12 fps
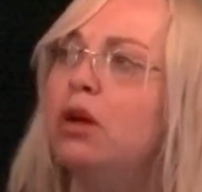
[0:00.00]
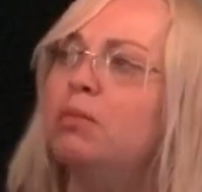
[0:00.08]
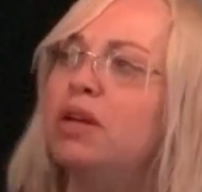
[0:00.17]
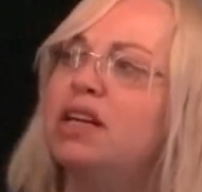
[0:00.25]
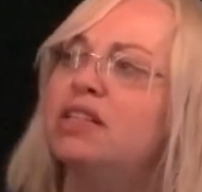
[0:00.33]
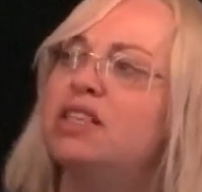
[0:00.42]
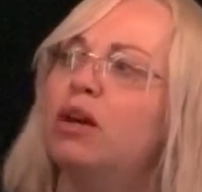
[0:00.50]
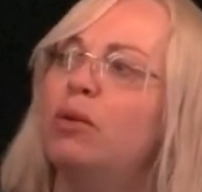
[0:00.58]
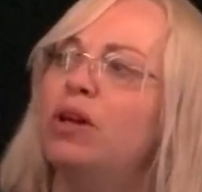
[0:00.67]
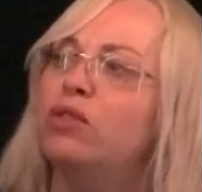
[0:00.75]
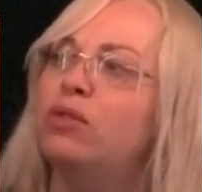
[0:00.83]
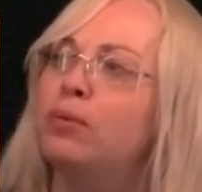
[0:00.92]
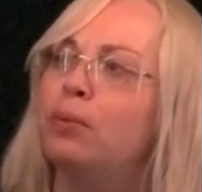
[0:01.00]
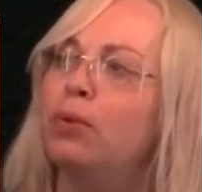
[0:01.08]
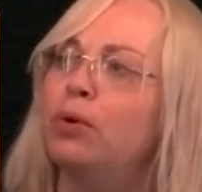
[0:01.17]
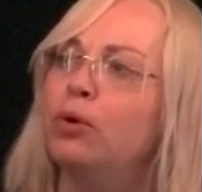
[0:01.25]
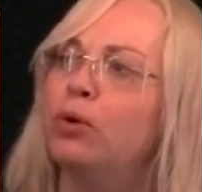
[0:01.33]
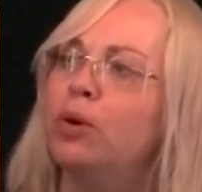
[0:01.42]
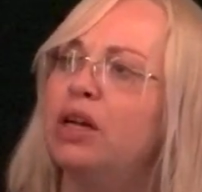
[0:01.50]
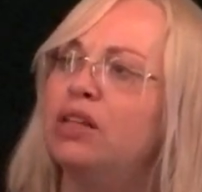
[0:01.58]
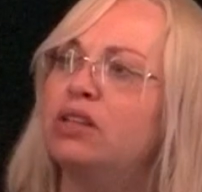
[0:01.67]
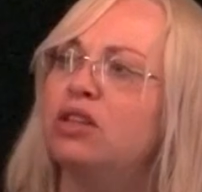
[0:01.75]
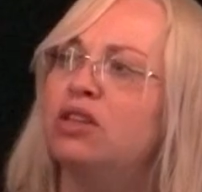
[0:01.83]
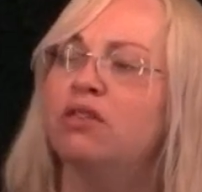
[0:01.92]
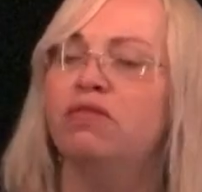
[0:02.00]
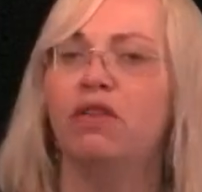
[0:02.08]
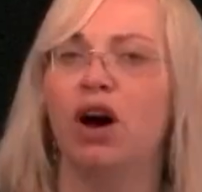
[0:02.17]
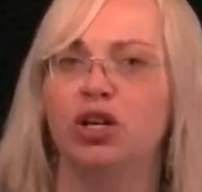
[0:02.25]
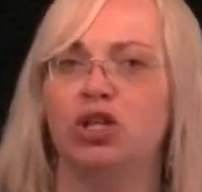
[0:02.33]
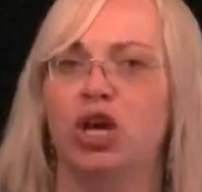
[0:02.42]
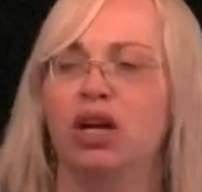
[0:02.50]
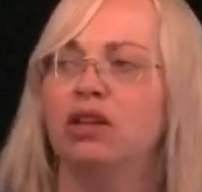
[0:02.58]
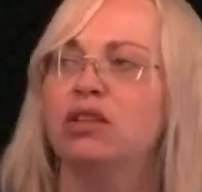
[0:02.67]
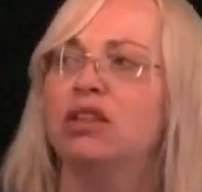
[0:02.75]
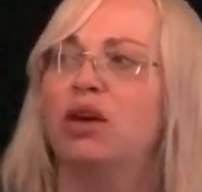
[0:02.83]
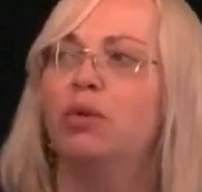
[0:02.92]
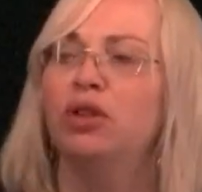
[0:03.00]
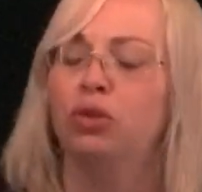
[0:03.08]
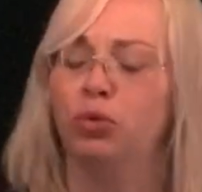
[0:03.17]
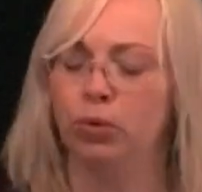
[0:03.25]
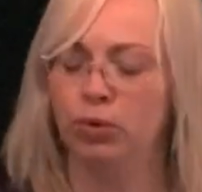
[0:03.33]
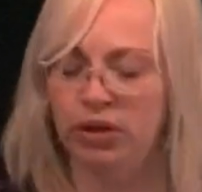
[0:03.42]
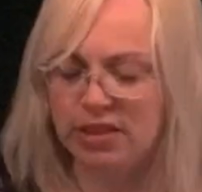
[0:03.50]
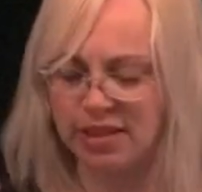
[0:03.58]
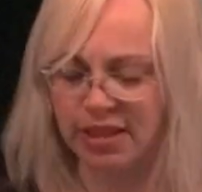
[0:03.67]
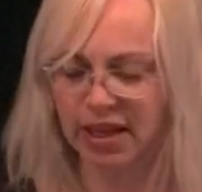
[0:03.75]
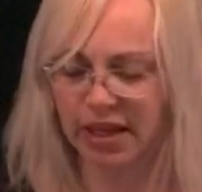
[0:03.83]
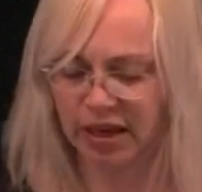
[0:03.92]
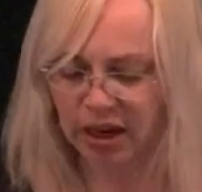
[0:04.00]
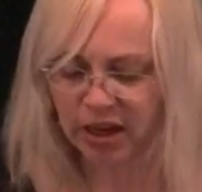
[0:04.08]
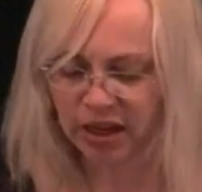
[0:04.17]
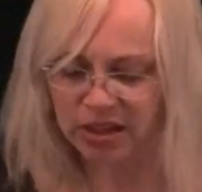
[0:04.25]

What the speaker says: Because they went through into the fascia. They went through the skin.